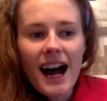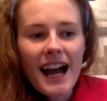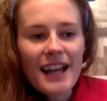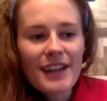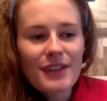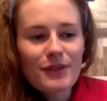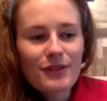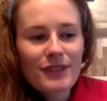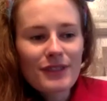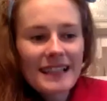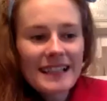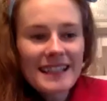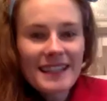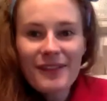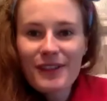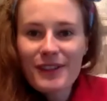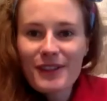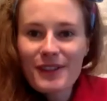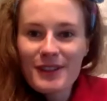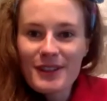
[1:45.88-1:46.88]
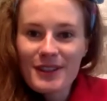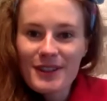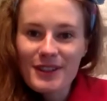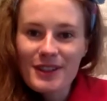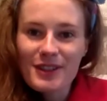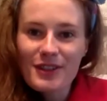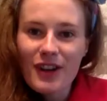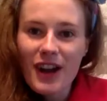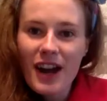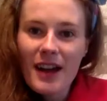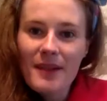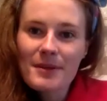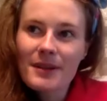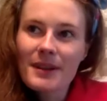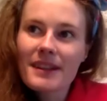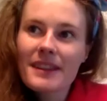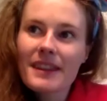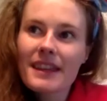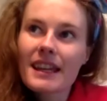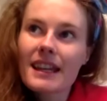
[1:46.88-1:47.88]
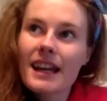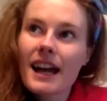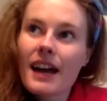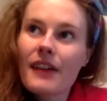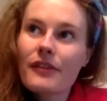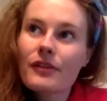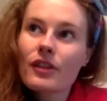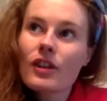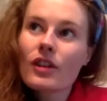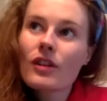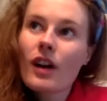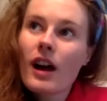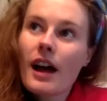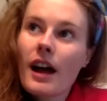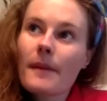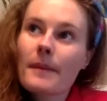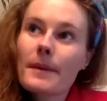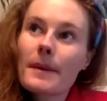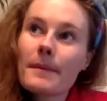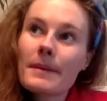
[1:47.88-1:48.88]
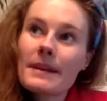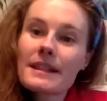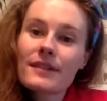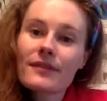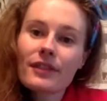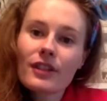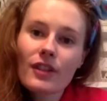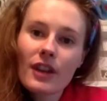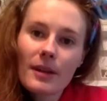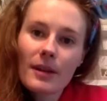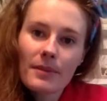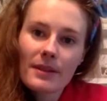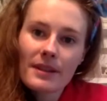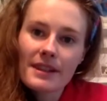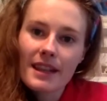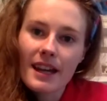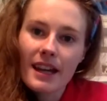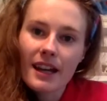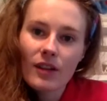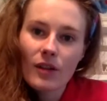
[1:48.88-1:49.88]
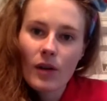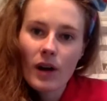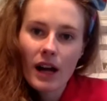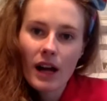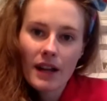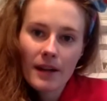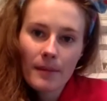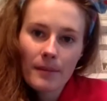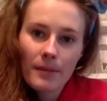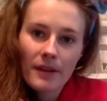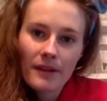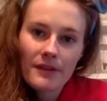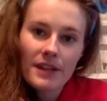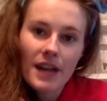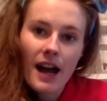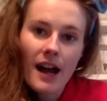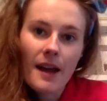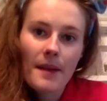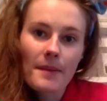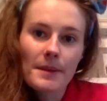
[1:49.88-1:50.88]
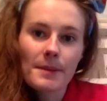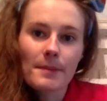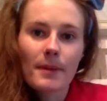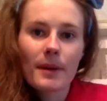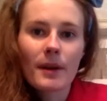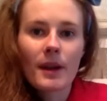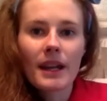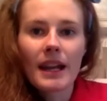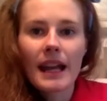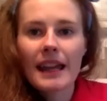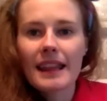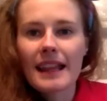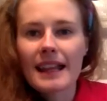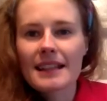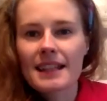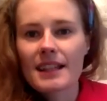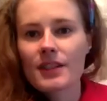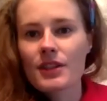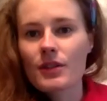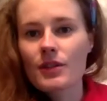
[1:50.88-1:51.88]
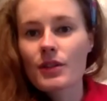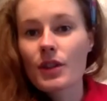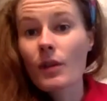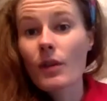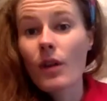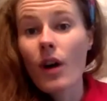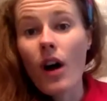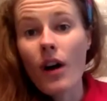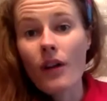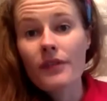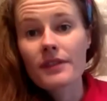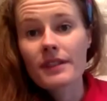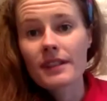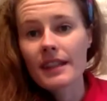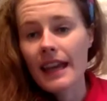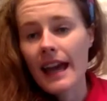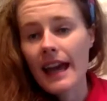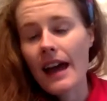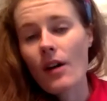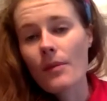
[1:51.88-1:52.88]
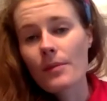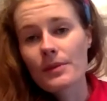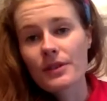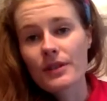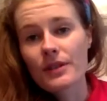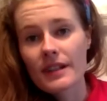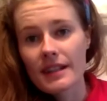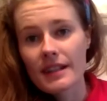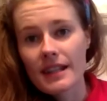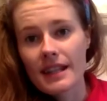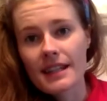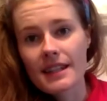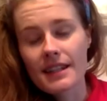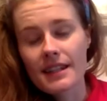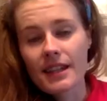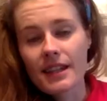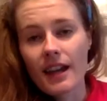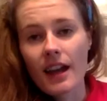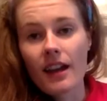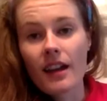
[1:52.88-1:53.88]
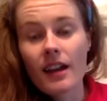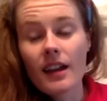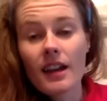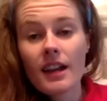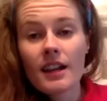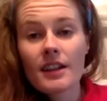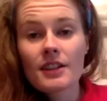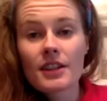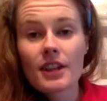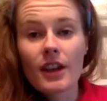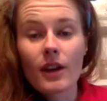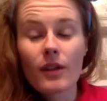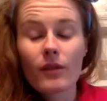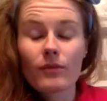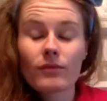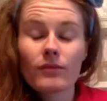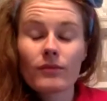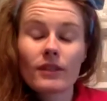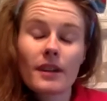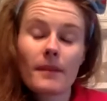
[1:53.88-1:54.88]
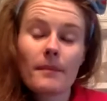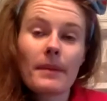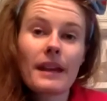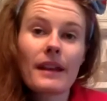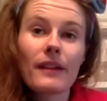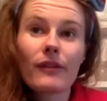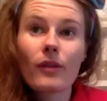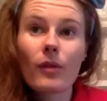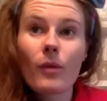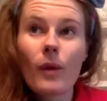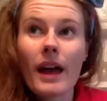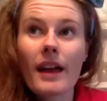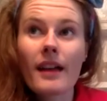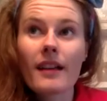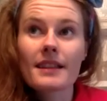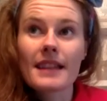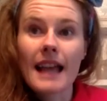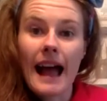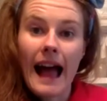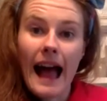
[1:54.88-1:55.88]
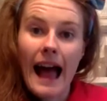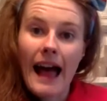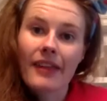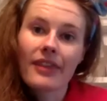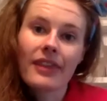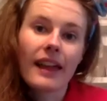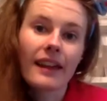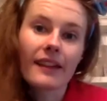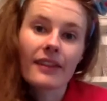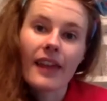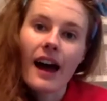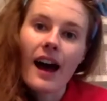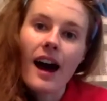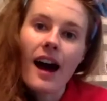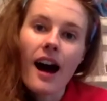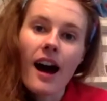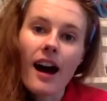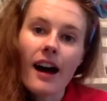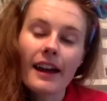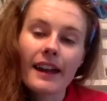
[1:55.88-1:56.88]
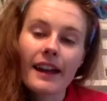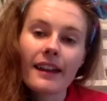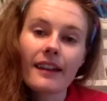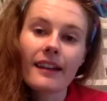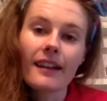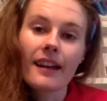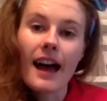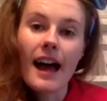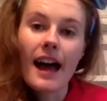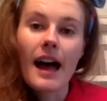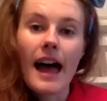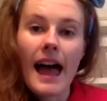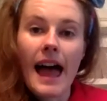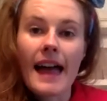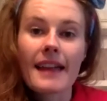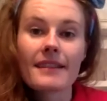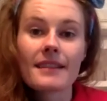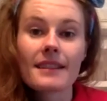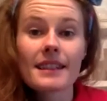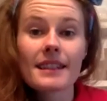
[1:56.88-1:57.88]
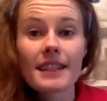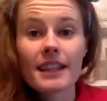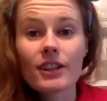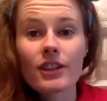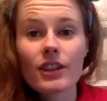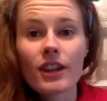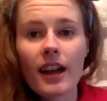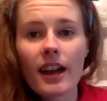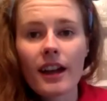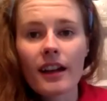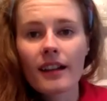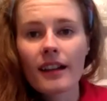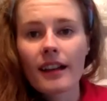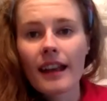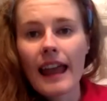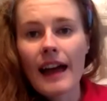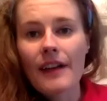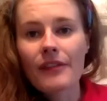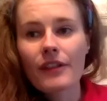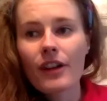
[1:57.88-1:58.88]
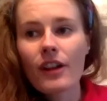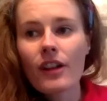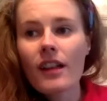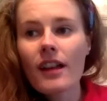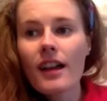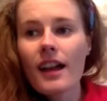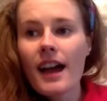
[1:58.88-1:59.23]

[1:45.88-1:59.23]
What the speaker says: It's really difficult to describe. So I think I've competed for Great Britain quite a number of times, but in athletics you don't often get opportunities to compete for Wales at like that high end senior level.